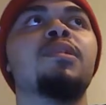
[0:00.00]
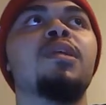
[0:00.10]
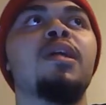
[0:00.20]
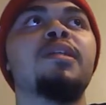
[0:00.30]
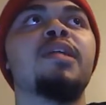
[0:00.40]

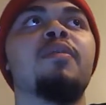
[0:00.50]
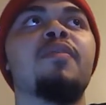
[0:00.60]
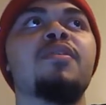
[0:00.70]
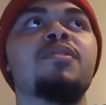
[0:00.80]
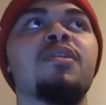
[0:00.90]
Yeah, he's gonna
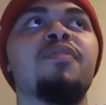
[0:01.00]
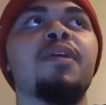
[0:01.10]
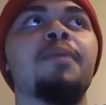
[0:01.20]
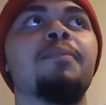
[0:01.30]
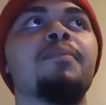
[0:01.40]
reverse to the
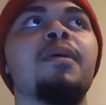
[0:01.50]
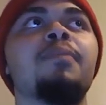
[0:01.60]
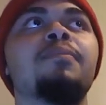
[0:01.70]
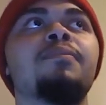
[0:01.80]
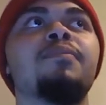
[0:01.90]
flip.
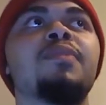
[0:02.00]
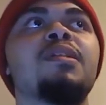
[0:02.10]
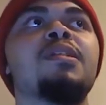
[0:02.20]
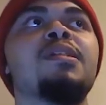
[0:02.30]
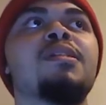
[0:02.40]
Yep.
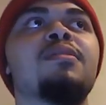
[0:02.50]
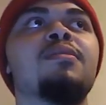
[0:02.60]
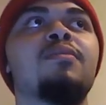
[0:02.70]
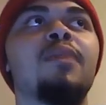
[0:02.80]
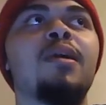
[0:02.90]

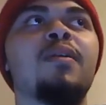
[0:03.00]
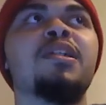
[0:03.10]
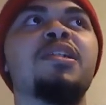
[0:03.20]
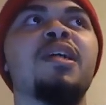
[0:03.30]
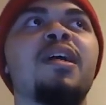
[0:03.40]
Right on
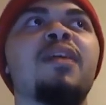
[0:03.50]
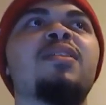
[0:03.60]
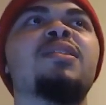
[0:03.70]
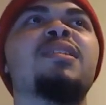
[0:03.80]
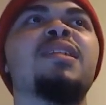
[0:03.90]
the
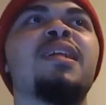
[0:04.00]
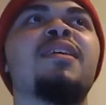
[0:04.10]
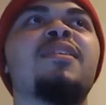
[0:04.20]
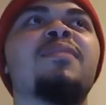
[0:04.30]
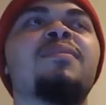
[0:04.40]
chairs.
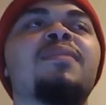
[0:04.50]
Damn.